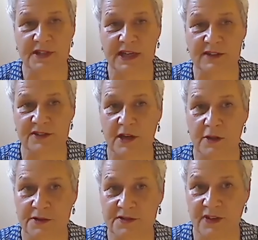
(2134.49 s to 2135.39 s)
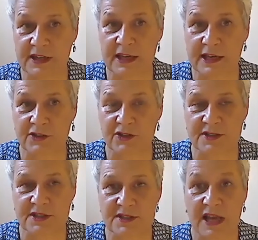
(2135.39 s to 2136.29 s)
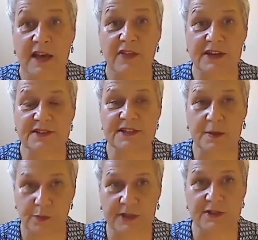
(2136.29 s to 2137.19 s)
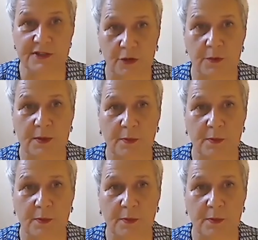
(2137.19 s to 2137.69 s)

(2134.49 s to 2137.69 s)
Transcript: and outside of those funding agencies that is deeply disturbing,